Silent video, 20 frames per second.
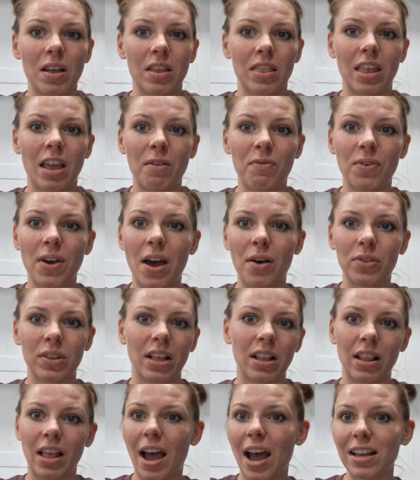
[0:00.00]
they found
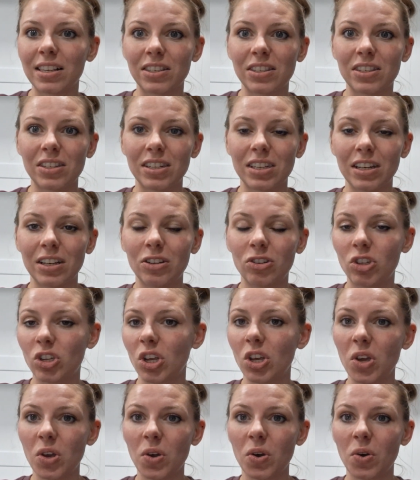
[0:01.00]
the last
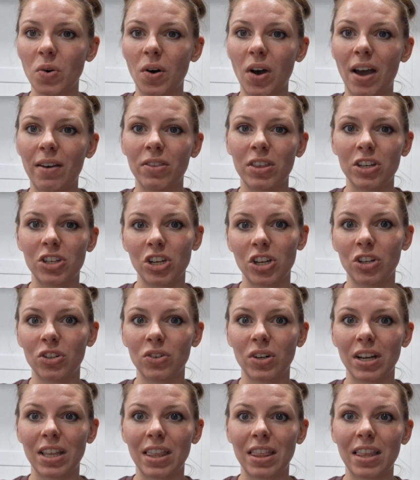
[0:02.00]
2 of the
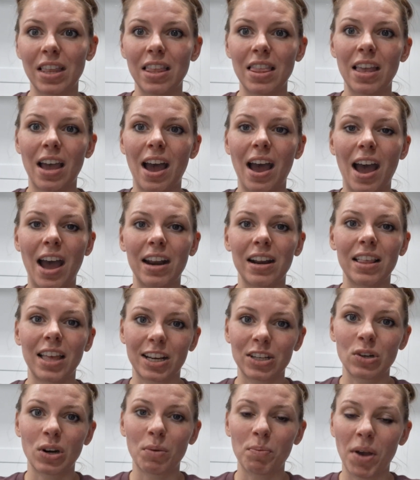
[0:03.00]
children that had
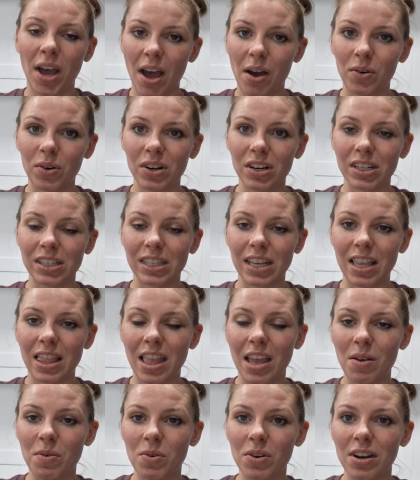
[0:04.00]
electric powers, and
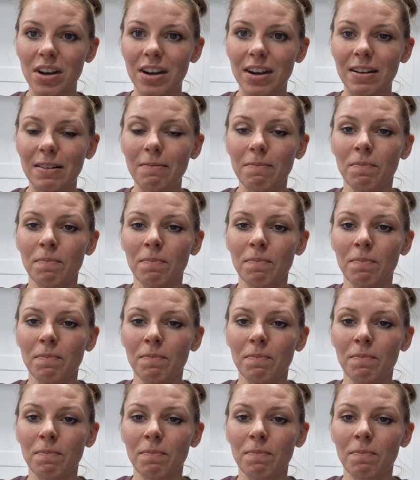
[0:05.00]
they were